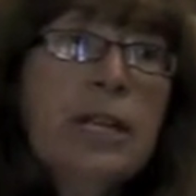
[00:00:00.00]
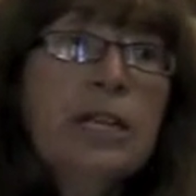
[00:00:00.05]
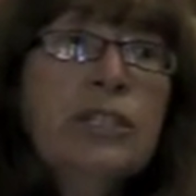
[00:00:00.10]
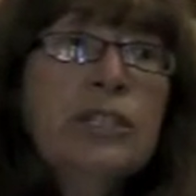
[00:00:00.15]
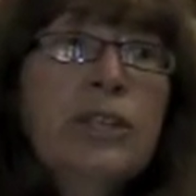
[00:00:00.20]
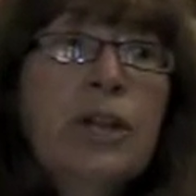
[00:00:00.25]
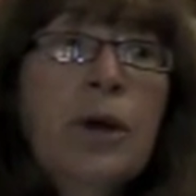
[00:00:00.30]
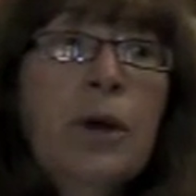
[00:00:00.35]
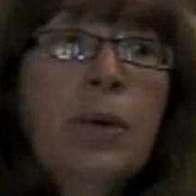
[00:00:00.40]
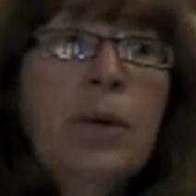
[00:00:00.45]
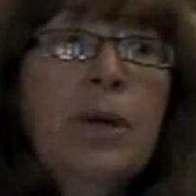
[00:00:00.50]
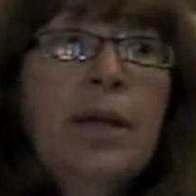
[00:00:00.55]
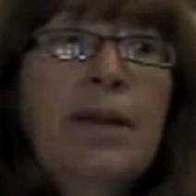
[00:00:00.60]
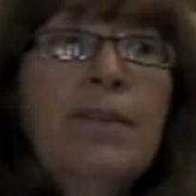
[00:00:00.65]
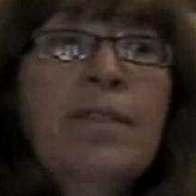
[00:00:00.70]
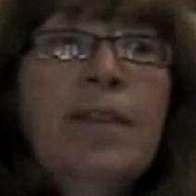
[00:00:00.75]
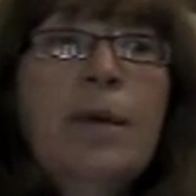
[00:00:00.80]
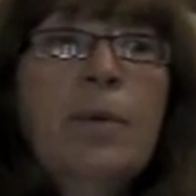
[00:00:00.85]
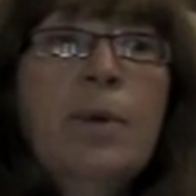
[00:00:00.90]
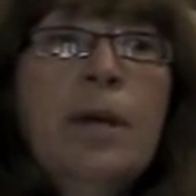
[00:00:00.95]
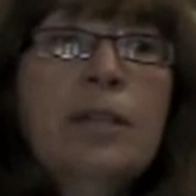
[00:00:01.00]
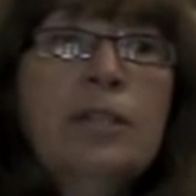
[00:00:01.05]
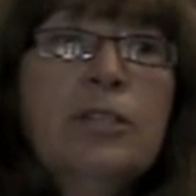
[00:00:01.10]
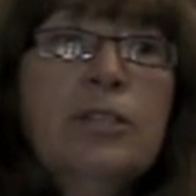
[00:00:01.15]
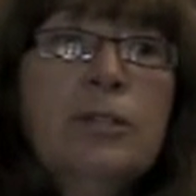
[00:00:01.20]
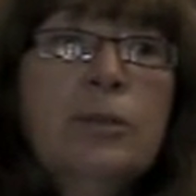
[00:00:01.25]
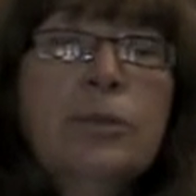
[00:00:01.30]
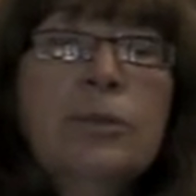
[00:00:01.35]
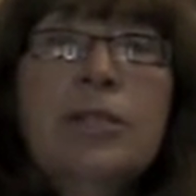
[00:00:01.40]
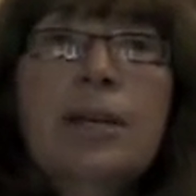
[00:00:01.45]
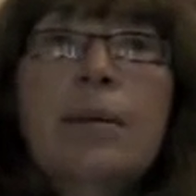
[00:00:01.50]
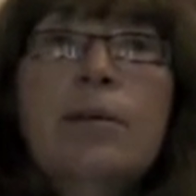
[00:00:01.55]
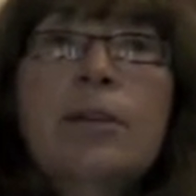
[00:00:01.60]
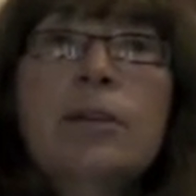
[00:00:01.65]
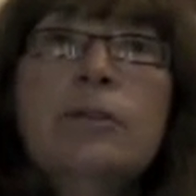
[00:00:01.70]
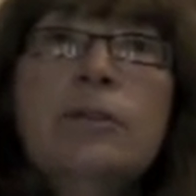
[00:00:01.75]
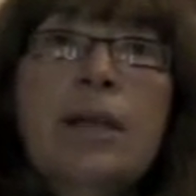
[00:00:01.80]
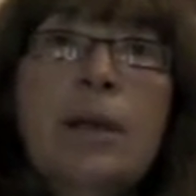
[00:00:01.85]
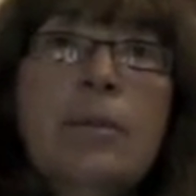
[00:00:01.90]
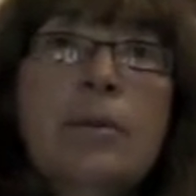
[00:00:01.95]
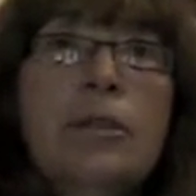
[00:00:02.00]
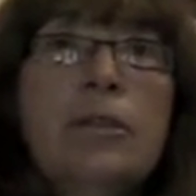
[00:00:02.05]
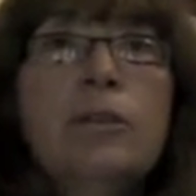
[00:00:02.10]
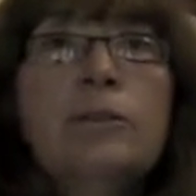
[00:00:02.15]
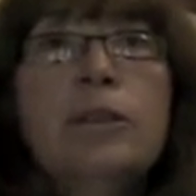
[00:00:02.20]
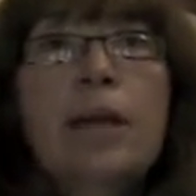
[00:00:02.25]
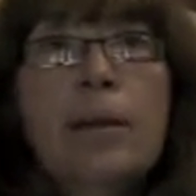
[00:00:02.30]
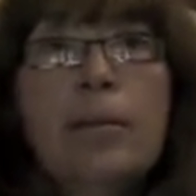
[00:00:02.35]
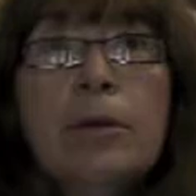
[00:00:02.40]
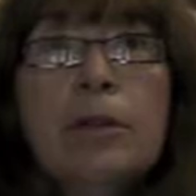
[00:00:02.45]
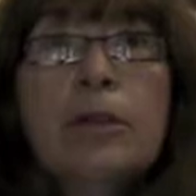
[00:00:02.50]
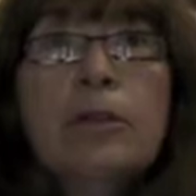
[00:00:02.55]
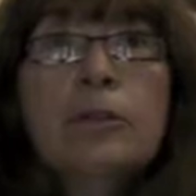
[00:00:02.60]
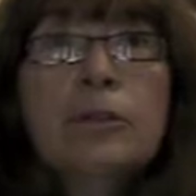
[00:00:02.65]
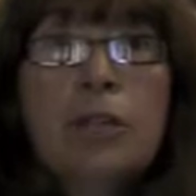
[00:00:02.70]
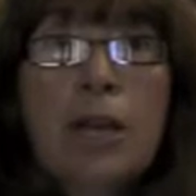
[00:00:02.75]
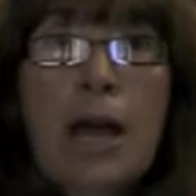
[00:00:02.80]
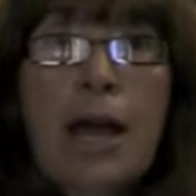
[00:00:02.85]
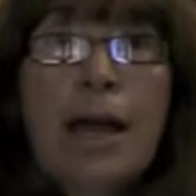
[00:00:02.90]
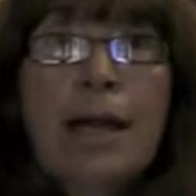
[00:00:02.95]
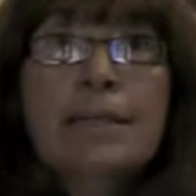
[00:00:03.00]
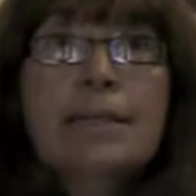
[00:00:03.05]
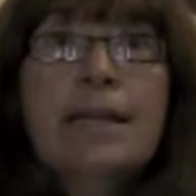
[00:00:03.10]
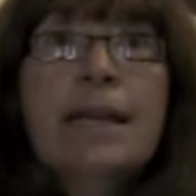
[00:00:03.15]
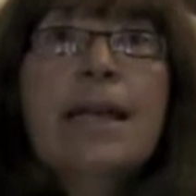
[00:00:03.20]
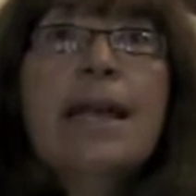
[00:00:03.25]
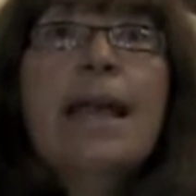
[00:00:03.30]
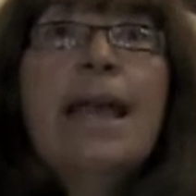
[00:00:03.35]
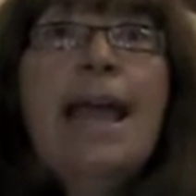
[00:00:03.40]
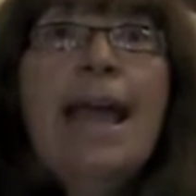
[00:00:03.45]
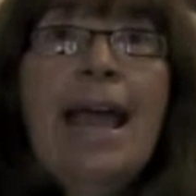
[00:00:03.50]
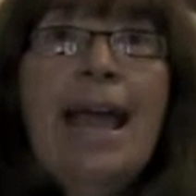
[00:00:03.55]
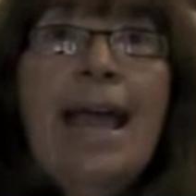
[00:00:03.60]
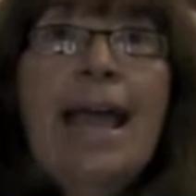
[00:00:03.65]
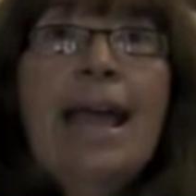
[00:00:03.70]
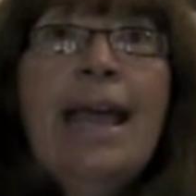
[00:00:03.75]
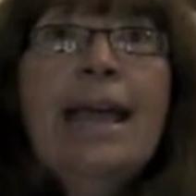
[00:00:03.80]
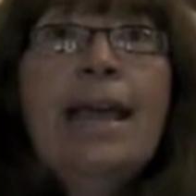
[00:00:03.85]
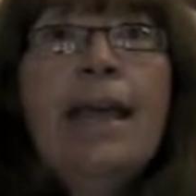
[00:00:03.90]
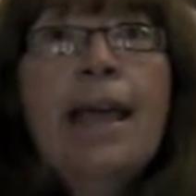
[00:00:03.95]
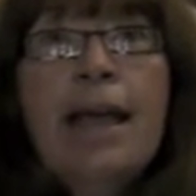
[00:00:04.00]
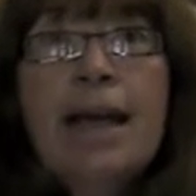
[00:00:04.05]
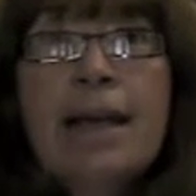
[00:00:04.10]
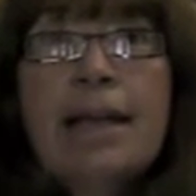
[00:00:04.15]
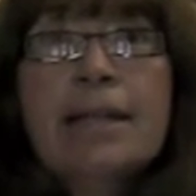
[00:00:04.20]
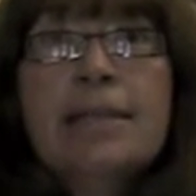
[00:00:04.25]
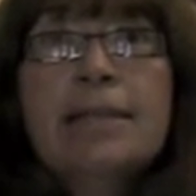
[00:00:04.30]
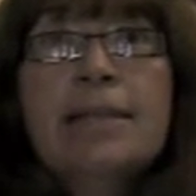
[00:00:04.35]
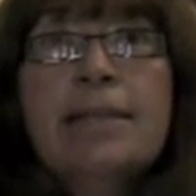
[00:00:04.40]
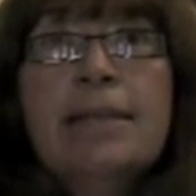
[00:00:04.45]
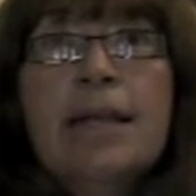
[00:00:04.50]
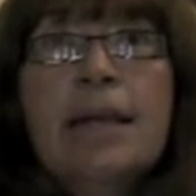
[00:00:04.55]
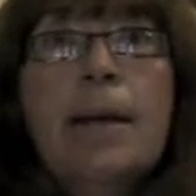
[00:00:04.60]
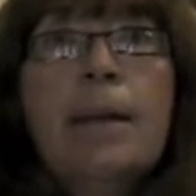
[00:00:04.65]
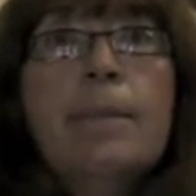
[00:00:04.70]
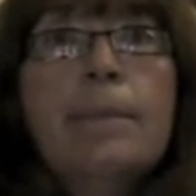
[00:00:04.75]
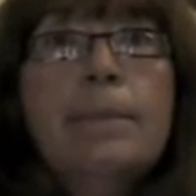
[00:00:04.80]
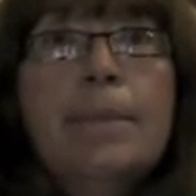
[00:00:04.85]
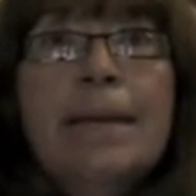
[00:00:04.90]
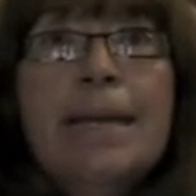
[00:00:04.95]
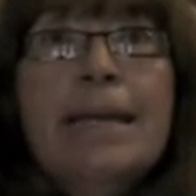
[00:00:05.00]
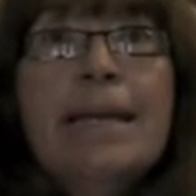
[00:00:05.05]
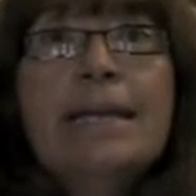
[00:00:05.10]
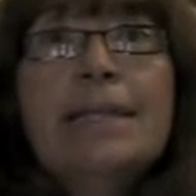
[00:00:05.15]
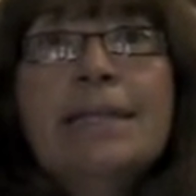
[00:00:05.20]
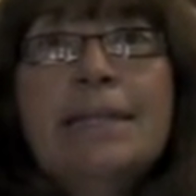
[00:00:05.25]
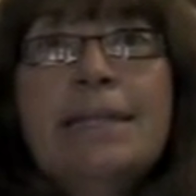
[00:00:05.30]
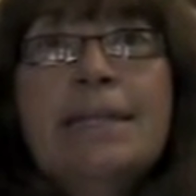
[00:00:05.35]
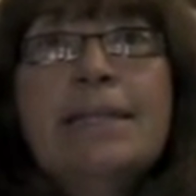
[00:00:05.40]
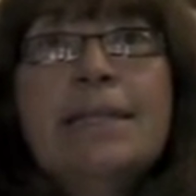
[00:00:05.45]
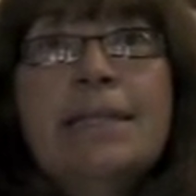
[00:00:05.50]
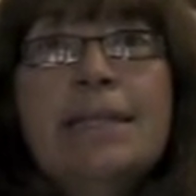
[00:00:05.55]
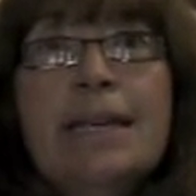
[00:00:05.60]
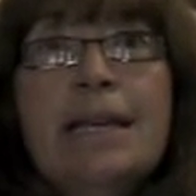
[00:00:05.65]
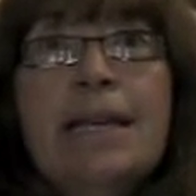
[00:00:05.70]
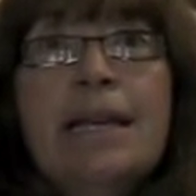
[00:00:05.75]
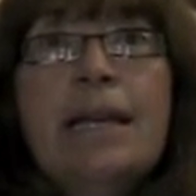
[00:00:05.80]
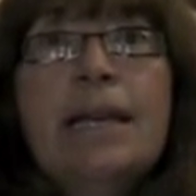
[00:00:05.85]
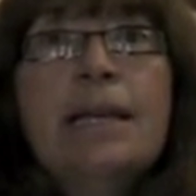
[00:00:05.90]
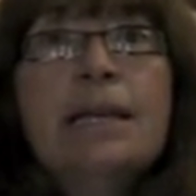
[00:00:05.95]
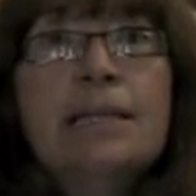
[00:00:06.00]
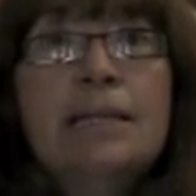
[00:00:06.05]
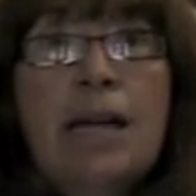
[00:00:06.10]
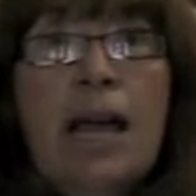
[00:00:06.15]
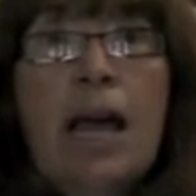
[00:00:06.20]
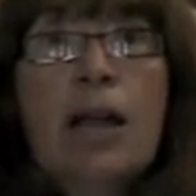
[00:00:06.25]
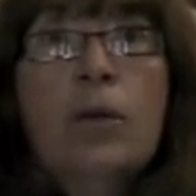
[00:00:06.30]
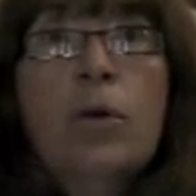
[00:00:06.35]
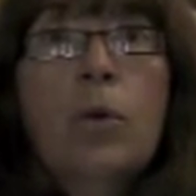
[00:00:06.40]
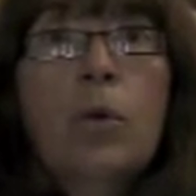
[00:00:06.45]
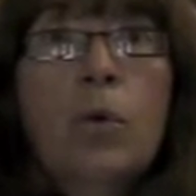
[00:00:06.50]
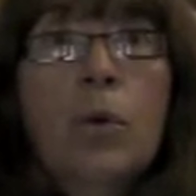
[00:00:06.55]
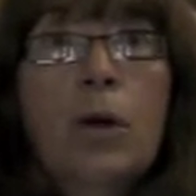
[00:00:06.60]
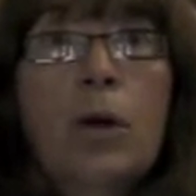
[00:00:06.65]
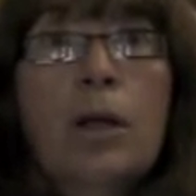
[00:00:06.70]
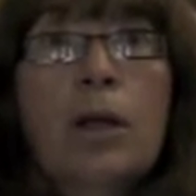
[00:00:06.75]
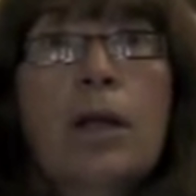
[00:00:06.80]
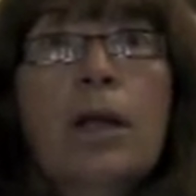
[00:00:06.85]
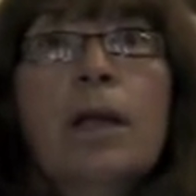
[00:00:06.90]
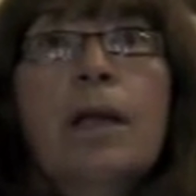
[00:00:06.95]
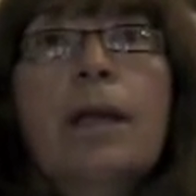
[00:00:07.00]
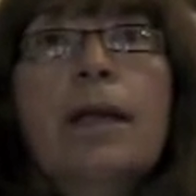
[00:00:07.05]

So if they went to www.asbdc.org,